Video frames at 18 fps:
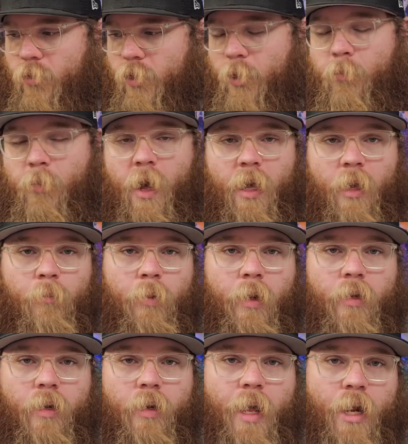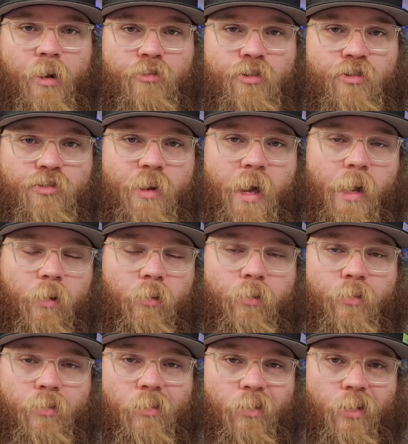In my opinion, actually,
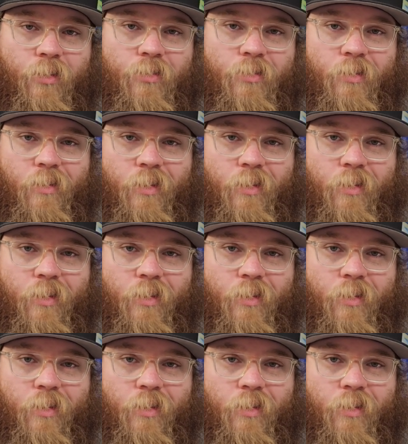Shadowless looks